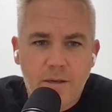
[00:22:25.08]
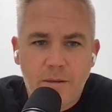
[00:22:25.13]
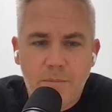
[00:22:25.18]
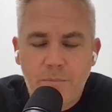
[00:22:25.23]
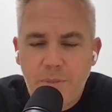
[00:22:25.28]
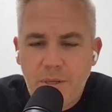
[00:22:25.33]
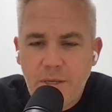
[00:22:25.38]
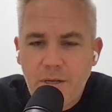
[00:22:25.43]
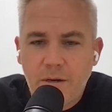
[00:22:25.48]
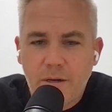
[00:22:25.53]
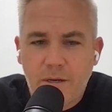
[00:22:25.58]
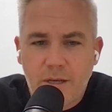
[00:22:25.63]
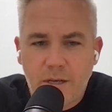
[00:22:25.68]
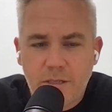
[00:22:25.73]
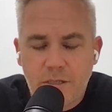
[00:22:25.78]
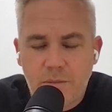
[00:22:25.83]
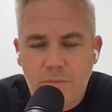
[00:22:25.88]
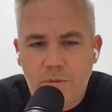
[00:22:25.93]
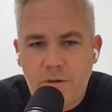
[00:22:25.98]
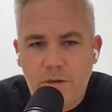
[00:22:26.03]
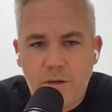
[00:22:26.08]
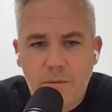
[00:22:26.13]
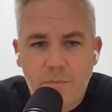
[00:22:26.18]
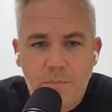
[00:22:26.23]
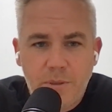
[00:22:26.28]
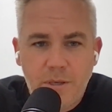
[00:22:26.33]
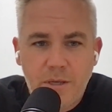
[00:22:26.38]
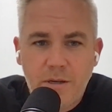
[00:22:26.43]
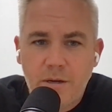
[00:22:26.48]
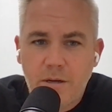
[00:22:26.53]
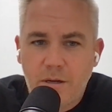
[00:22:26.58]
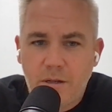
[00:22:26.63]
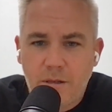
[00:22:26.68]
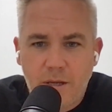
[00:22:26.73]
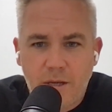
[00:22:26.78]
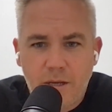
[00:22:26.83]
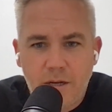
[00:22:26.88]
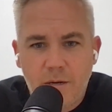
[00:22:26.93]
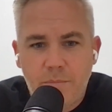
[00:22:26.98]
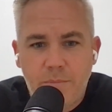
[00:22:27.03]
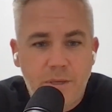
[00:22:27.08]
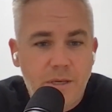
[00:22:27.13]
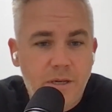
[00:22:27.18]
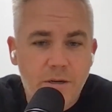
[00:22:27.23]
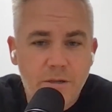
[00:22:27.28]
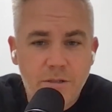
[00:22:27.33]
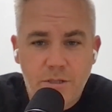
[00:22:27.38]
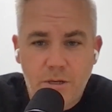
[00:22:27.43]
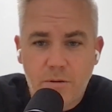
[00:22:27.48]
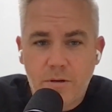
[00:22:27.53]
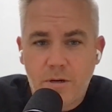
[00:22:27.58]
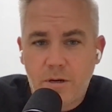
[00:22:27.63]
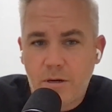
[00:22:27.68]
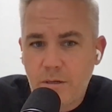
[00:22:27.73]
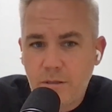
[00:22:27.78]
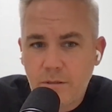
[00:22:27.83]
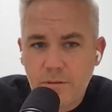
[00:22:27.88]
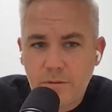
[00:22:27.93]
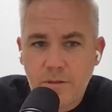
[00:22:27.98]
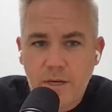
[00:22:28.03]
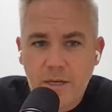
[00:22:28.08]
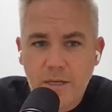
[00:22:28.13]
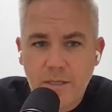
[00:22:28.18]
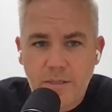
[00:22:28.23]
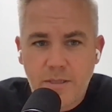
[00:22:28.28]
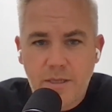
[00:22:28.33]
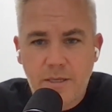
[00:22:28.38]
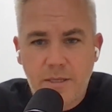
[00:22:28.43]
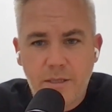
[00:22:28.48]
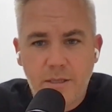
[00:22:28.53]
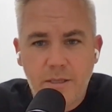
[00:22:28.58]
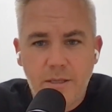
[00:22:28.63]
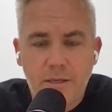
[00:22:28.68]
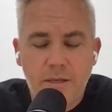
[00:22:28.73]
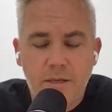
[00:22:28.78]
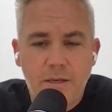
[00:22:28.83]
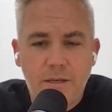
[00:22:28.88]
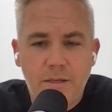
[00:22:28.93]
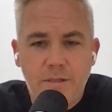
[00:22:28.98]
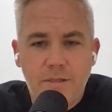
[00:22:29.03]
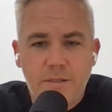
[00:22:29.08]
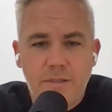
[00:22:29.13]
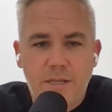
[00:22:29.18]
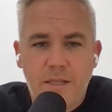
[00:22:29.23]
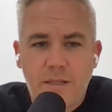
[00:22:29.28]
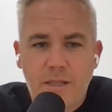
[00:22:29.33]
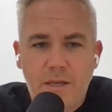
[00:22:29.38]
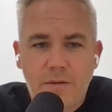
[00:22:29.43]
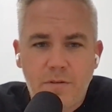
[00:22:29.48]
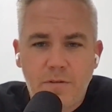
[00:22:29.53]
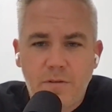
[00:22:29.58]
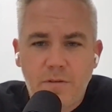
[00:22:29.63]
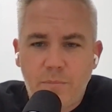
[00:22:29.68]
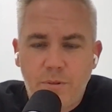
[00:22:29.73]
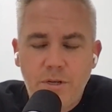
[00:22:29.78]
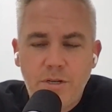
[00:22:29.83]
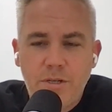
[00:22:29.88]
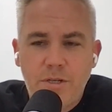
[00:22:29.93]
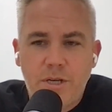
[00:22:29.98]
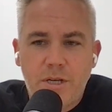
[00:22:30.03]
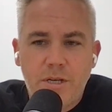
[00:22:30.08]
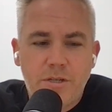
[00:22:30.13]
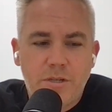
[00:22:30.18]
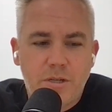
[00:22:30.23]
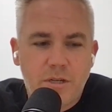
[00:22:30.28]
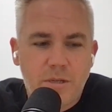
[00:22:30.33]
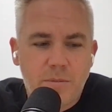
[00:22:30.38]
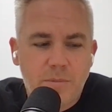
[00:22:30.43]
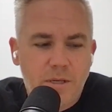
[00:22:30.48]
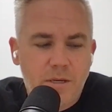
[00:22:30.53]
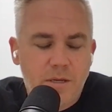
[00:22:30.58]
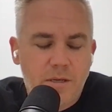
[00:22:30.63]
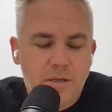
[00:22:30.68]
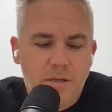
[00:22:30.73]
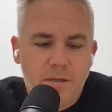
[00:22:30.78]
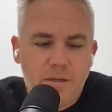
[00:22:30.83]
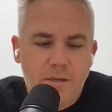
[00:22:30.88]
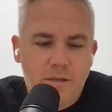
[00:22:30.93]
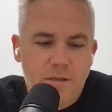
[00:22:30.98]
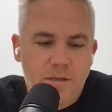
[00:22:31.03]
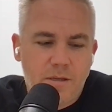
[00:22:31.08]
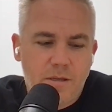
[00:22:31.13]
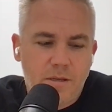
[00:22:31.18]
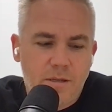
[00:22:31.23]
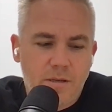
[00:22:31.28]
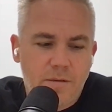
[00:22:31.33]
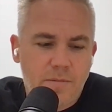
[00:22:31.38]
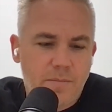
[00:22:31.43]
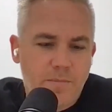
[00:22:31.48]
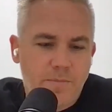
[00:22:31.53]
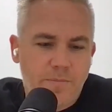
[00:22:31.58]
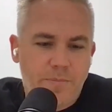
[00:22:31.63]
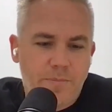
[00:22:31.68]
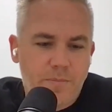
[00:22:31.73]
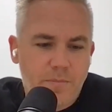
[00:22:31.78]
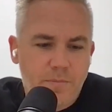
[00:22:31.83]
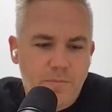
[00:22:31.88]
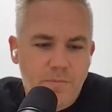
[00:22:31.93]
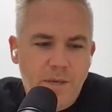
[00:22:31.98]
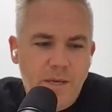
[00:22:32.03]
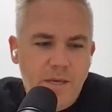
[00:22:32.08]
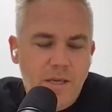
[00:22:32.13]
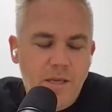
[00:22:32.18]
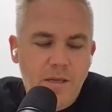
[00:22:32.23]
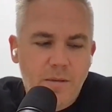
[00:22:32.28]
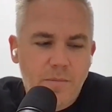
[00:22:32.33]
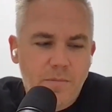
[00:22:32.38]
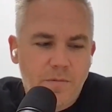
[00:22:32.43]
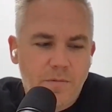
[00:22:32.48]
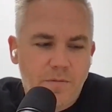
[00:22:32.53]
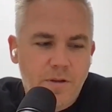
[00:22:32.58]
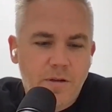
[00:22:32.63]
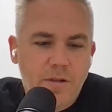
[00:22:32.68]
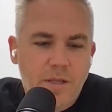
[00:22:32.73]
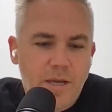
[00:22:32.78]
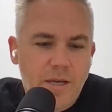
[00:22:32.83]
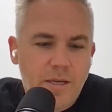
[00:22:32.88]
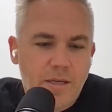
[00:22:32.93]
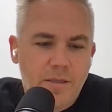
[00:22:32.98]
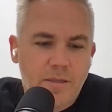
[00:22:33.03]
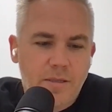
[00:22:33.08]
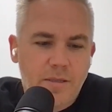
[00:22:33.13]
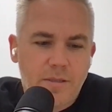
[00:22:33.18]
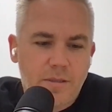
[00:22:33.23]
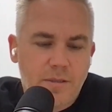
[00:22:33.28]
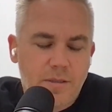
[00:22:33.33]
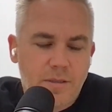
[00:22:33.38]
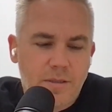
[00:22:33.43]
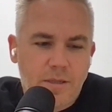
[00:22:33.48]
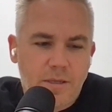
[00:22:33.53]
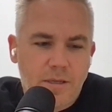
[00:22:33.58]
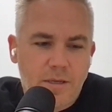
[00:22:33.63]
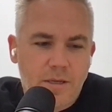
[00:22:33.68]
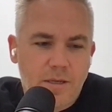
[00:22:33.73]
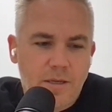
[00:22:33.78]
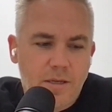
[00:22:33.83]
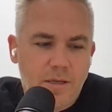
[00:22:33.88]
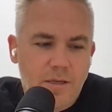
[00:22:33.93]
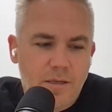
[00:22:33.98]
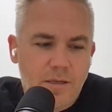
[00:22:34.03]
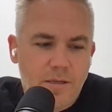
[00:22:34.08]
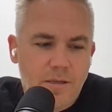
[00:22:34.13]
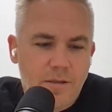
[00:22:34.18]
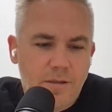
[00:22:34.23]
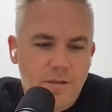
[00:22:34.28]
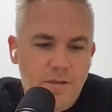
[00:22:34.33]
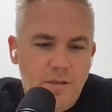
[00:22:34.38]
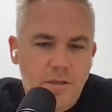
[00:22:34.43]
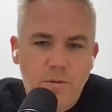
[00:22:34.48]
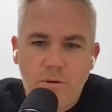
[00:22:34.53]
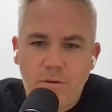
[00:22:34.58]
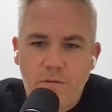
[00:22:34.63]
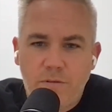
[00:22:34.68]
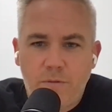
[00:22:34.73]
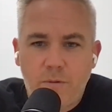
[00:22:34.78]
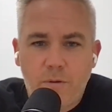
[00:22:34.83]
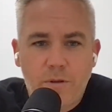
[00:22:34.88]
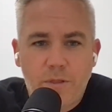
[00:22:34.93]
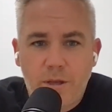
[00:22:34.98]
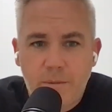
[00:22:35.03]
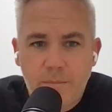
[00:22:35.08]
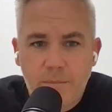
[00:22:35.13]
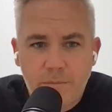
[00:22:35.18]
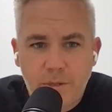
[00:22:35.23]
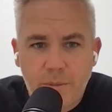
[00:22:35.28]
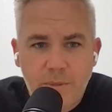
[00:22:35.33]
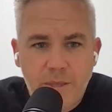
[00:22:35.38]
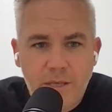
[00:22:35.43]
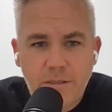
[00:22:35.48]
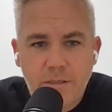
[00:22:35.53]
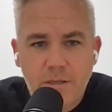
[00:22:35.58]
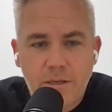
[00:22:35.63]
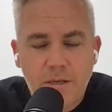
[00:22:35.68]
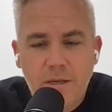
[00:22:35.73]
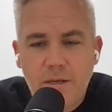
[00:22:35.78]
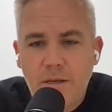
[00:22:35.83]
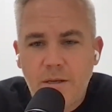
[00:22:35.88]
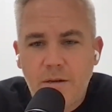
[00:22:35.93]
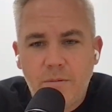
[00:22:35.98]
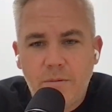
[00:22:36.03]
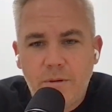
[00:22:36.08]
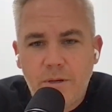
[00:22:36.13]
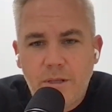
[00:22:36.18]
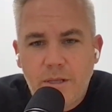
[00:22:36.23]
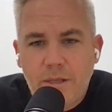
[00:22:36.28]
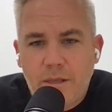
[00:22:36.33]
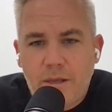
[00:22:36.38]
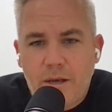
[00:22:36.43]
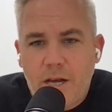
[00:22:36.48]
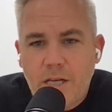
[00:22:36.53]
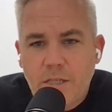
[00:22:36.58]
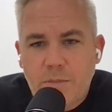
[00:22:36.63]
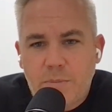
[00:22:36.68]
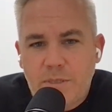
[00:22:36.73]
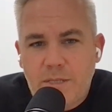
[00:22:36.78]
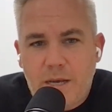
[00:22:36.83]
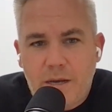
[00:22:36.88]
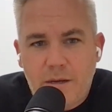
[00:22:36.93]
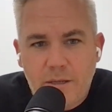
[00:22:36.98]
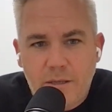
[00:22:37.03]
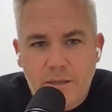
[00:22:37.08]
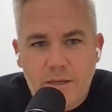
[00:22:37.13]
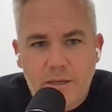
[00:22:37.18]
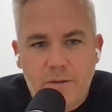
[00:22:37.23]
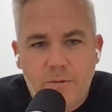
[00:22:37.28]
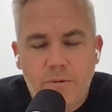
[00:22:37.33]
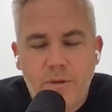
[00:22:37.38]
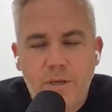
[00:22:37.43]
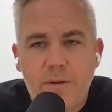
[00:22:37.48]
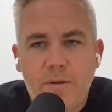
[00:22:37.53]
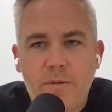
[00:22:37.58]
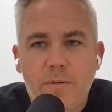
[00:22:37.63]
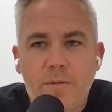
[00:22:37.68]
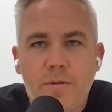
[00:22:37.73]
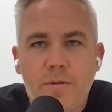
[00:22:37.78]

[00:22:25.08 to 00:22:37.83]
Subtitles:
be your customer, or be your client, or be your donor, right? It's like just that level of appreciation. I mean, making them feel like you are for them. I mean, that's really hospitality. Like we